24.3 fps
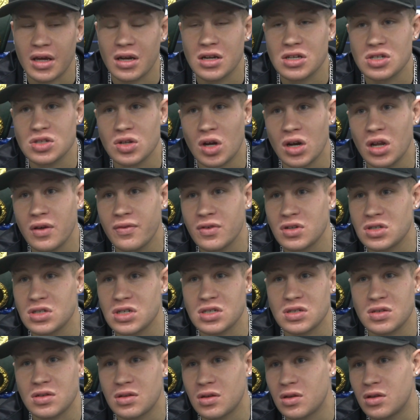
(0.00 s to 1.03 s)
And it's not even
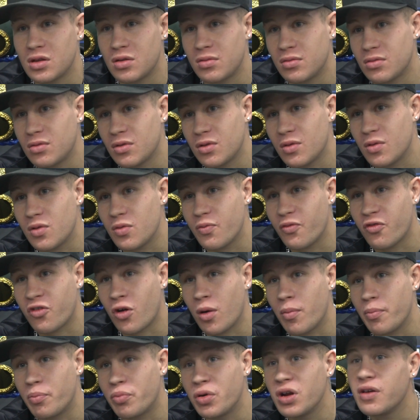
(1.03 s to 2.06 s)
just
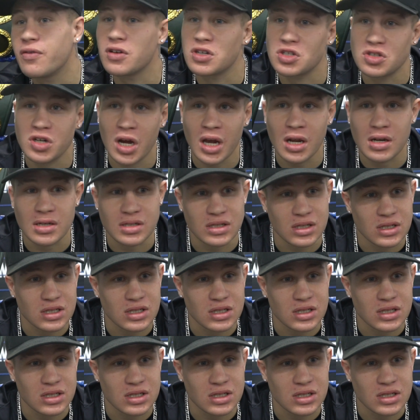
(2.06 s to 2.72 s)
from previous trainers.